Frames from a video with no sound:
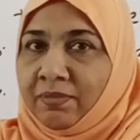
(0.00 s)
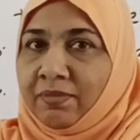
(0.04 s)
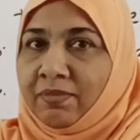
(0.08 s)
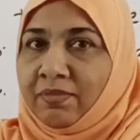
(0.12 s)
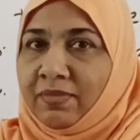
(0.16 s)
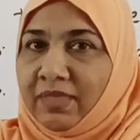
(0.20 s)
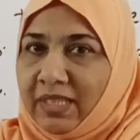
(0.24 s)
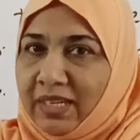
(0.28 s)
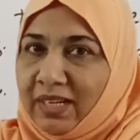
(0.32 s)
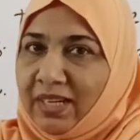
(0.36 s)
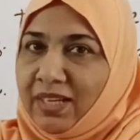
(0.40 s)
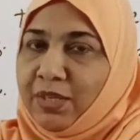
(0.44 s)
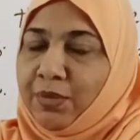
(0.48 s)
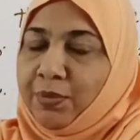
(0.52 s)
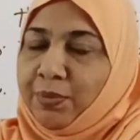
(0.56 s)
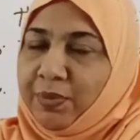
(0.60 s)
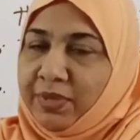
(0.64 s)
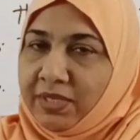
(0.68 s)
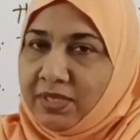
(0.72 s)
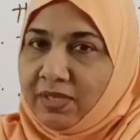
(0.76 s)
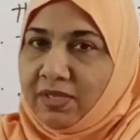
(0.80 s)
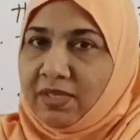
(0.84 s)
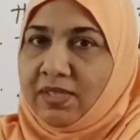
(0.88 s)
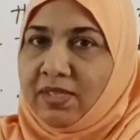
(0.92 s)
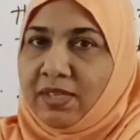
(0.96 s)
The
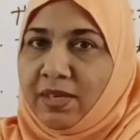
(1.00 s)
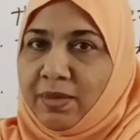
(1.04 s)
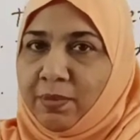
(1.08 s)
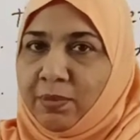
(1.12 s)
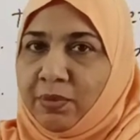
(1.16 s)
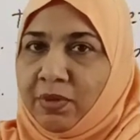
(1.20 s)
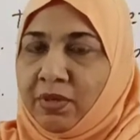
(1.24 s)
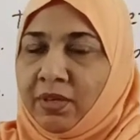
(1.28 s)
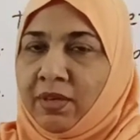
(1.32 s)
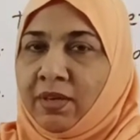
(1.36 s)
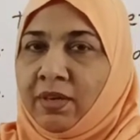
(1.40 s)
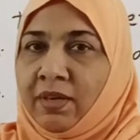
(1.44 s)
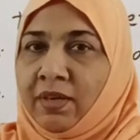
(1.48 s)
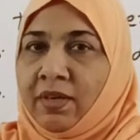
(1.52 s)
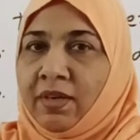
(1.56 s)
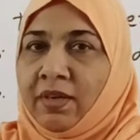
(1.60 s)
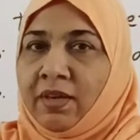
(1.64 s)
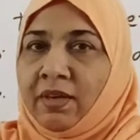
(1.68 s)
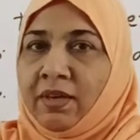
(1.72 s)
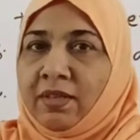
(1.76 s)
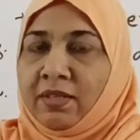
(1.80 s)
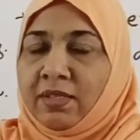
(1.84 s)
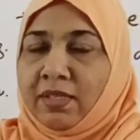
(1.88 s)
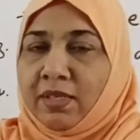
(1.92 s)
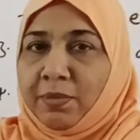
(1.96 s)
nightmares, the same thing.
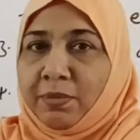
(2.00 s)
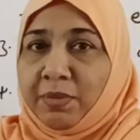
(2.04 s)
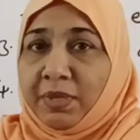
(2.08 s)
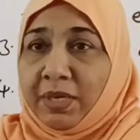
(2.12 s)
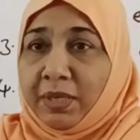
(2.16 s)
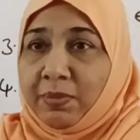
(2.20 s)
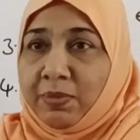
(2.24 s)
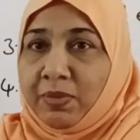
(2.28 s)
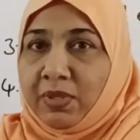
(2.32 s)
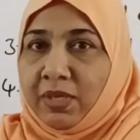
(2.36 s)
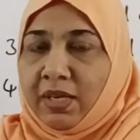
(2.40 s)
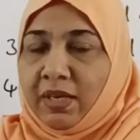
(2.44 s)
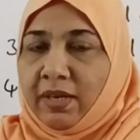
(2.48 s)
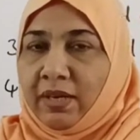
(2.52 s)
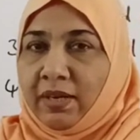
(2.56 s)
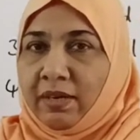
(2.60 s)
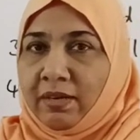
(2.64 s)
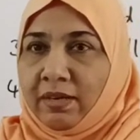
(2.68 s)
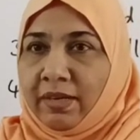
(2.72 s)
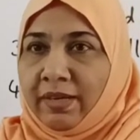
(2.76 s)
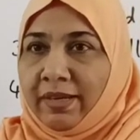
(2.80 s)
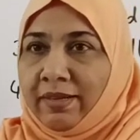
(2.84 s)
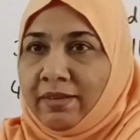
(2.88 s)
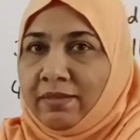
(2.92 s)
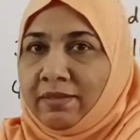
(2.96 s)
Sometimes they get
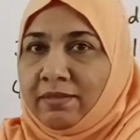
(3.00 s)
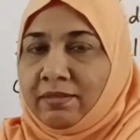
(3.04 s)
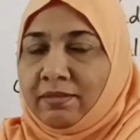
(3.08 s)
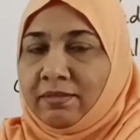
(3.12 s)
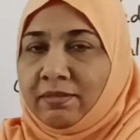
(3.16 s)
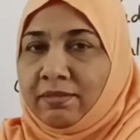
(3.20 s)
like